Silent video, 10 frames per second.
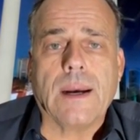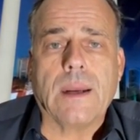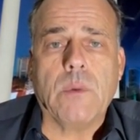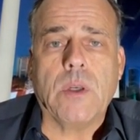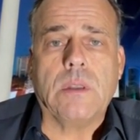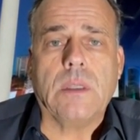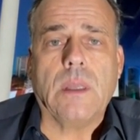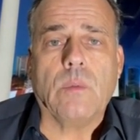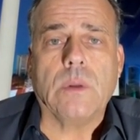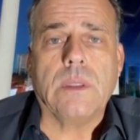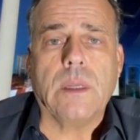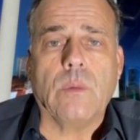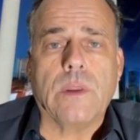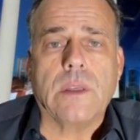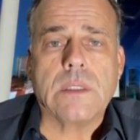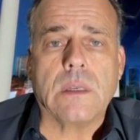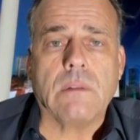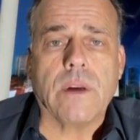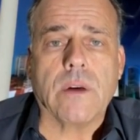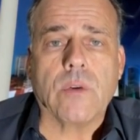community that will deal with this, and a
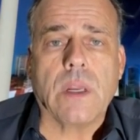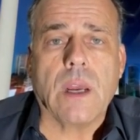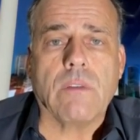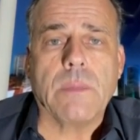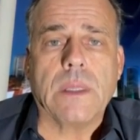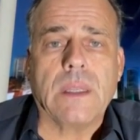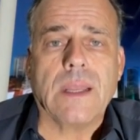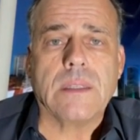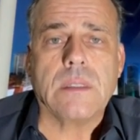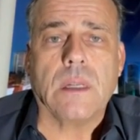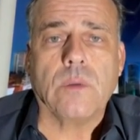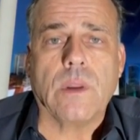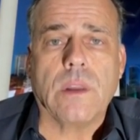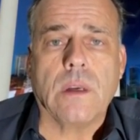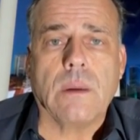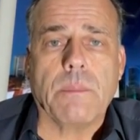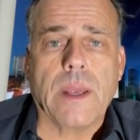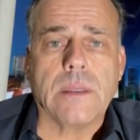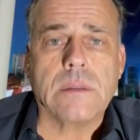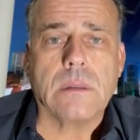very good government that has dealt with it in the
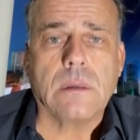past.